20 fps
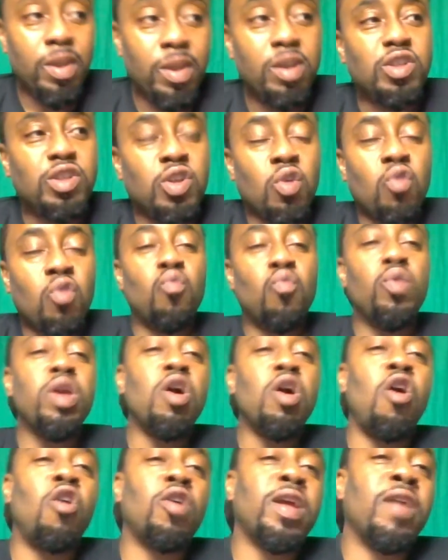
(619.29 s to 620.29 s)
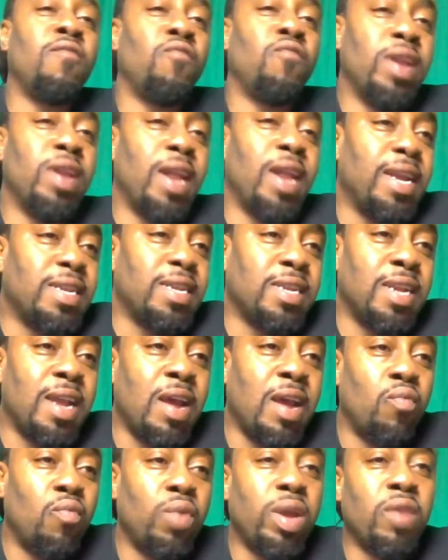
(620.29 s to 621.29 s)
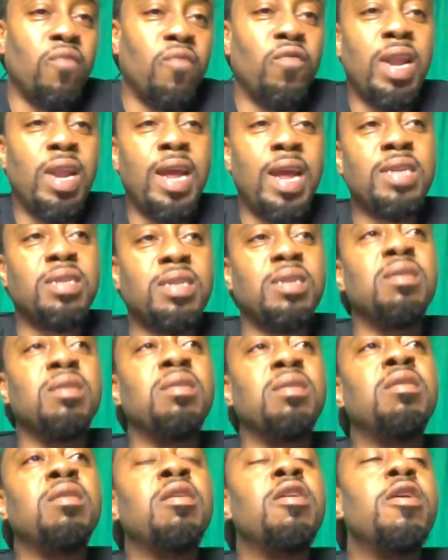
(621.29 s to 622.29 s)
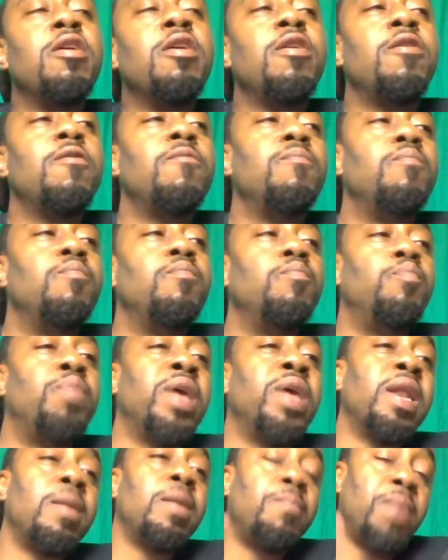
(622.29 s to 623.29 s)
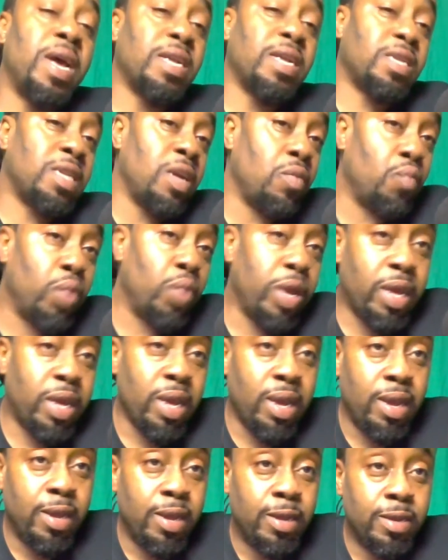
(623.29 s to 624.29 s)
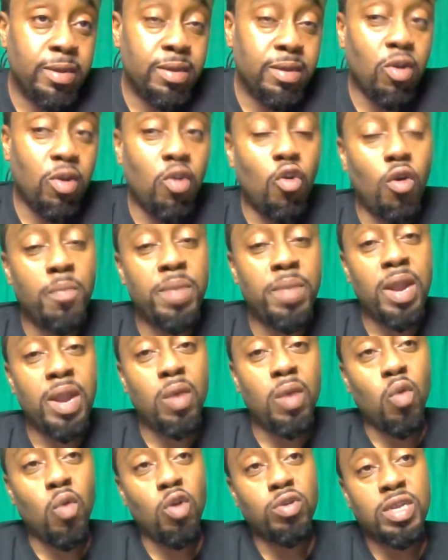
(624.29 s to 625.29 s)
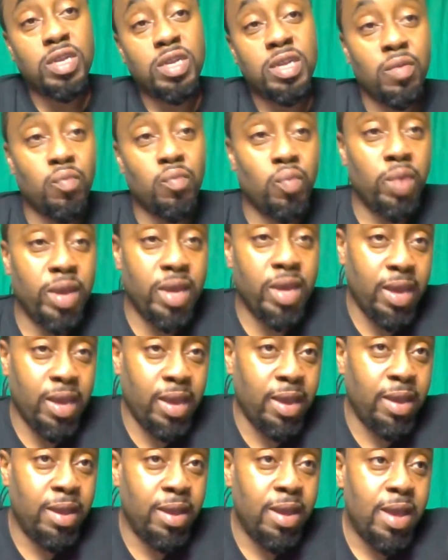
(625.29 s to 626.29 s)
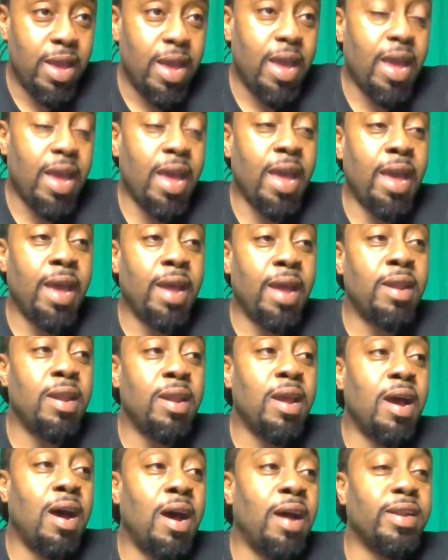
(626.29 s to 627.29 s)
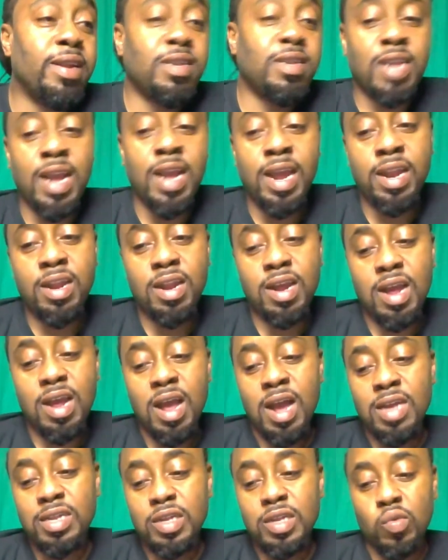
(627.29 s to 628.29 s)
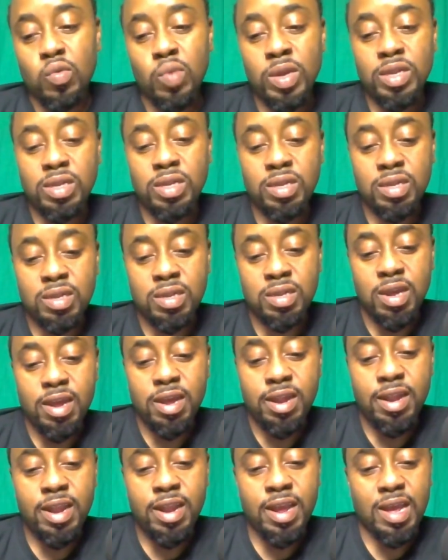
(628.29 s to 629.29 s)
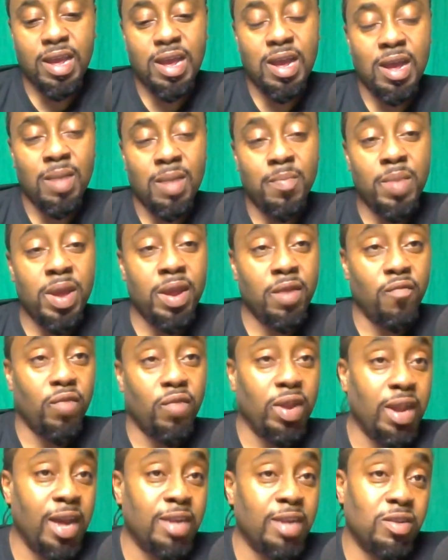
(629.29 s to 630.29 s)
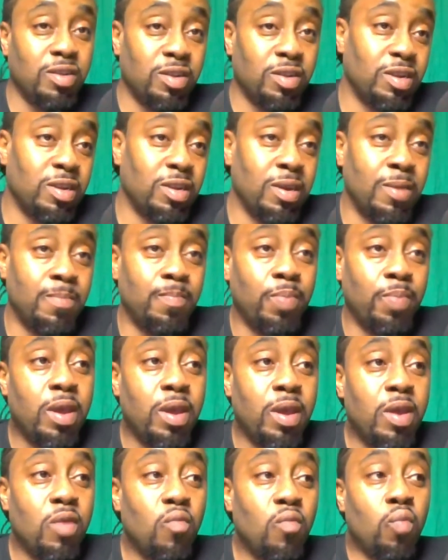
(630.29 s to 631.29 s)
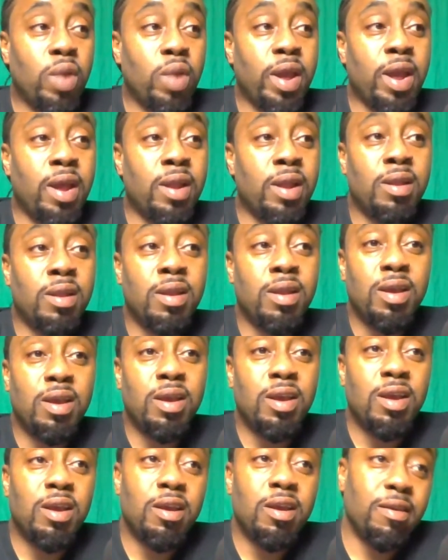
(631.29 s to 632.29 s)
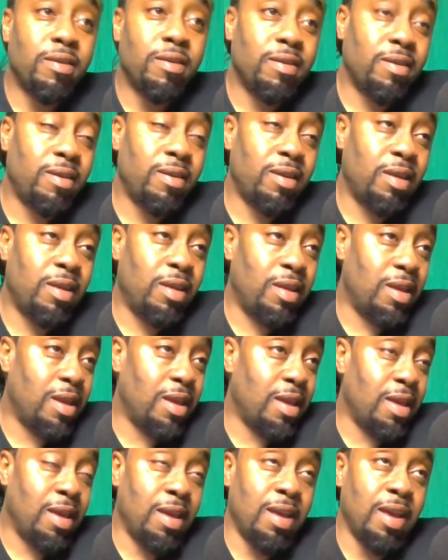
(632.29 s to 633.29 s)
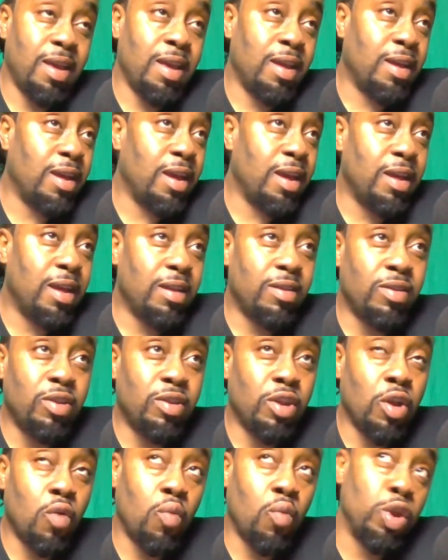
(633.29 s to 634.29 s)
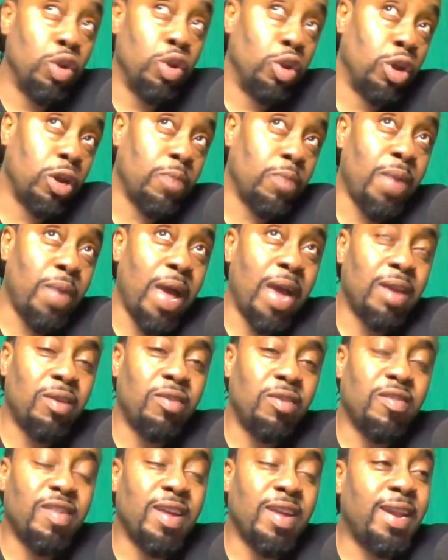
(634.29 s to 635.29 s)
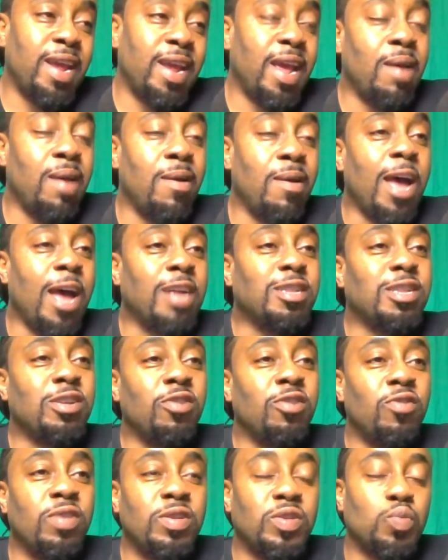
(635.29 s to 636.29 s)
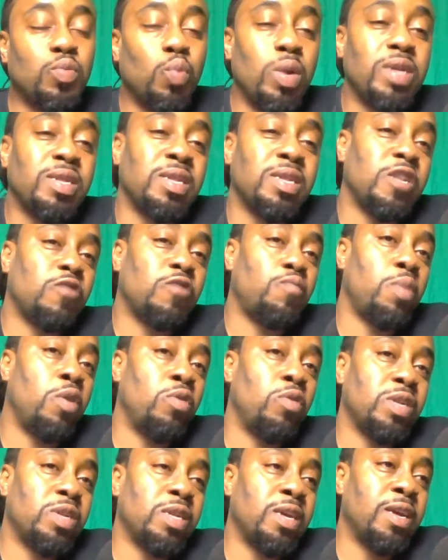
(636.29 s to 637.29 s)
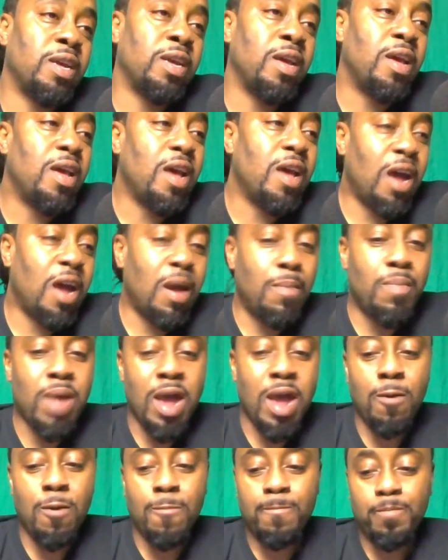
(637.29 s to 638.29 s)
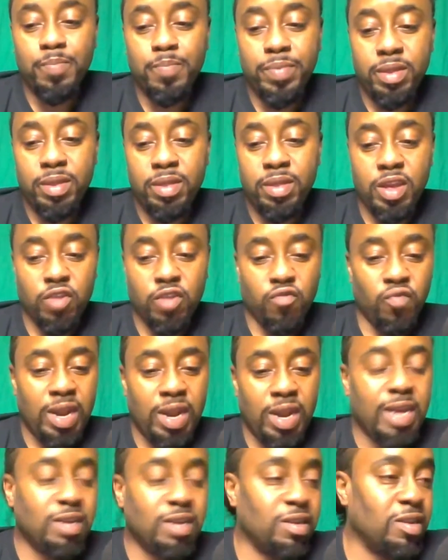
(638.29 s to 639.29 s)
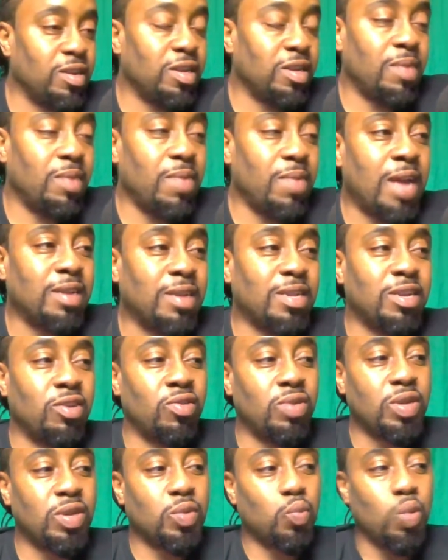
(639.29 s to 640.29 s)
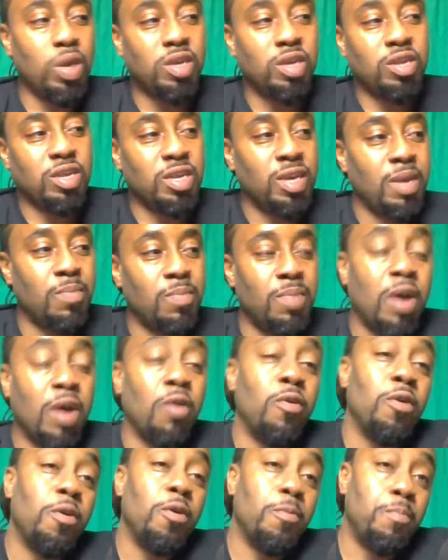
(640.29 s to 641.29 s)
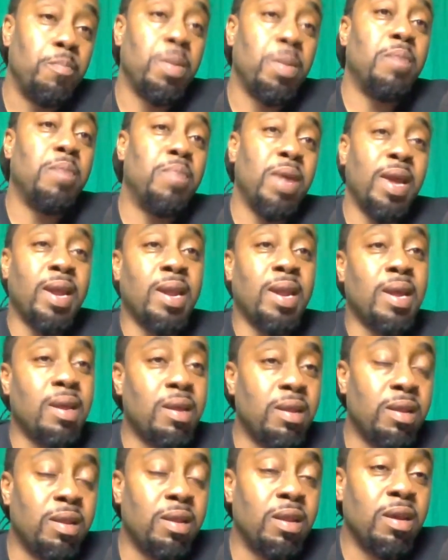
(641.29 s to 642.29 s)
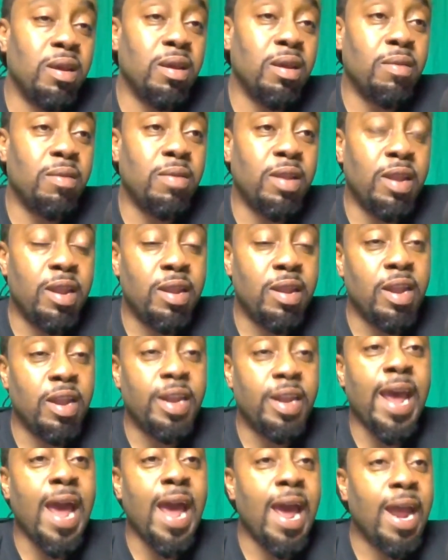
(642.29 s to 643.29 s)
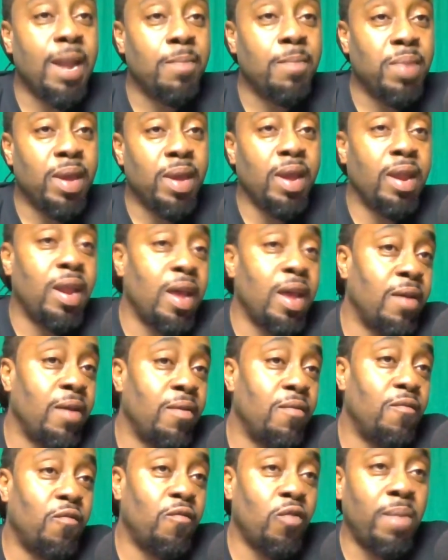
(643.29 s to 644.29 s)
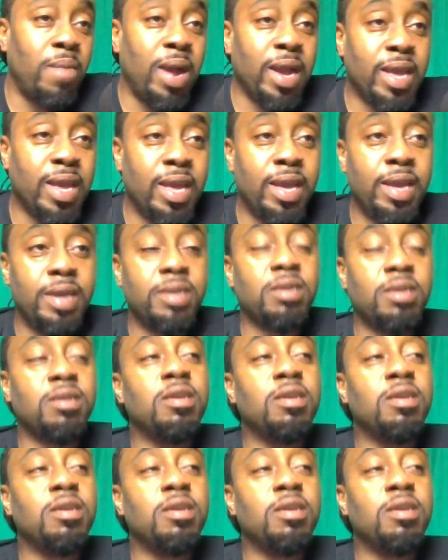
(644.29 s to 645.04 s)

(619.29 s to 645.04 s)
So we all can relate to that. We can relate to being the best that we can or being the worst that we can, and understanding the consequences that come in a relationship when when you look back, you say, damn, how serious was this person about this relationship? How serious was she about me being the dad and being there for my kids?